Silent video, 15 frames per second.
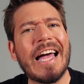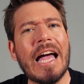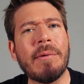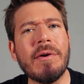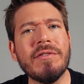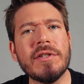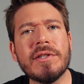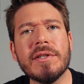
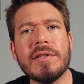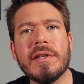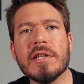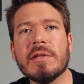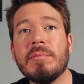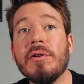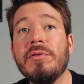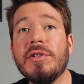However, since the
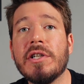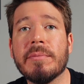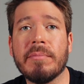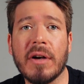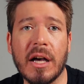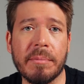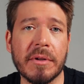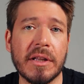explosion in
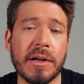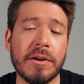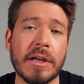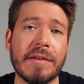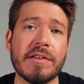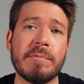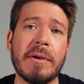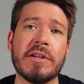popularity
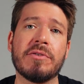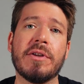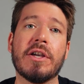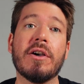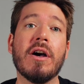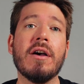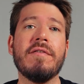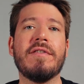of specialty
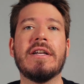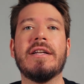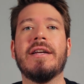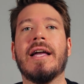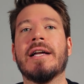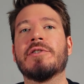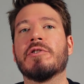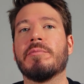coffee,
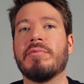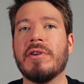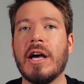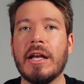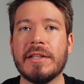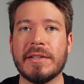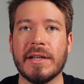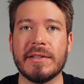natural
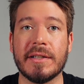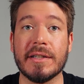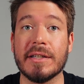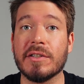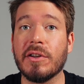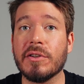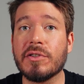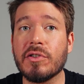processing
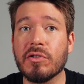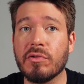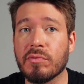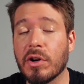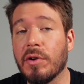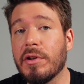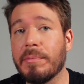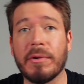has also
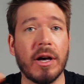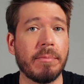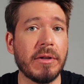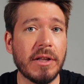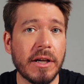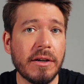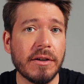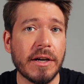grown in
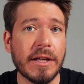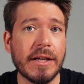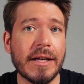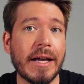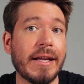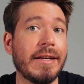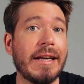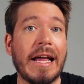popularity,
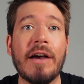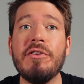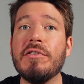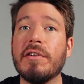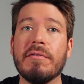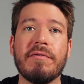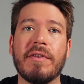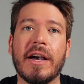and now you
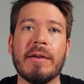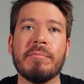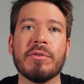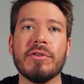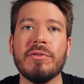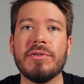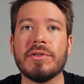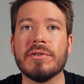can find
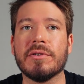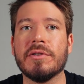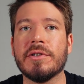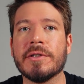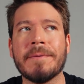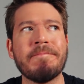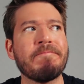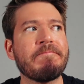
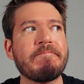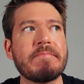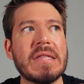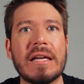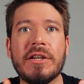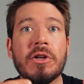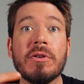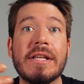producers
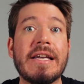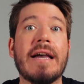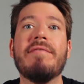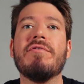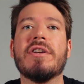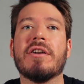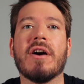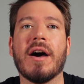in nearly
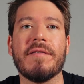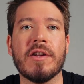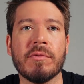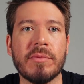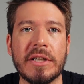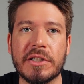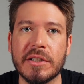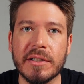every coffee
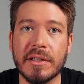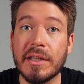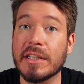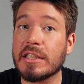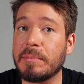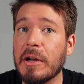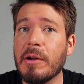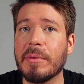region
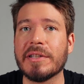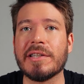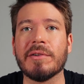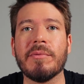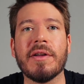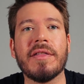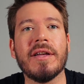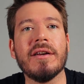experimenting
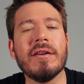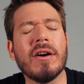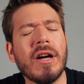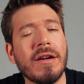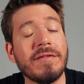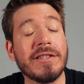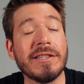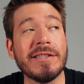with it,
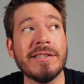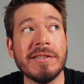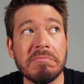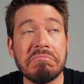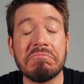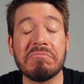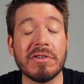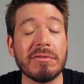often
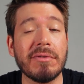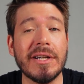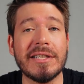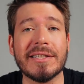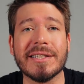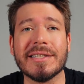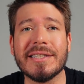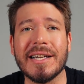with great
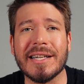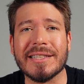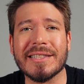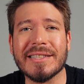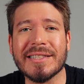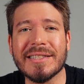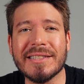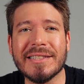success.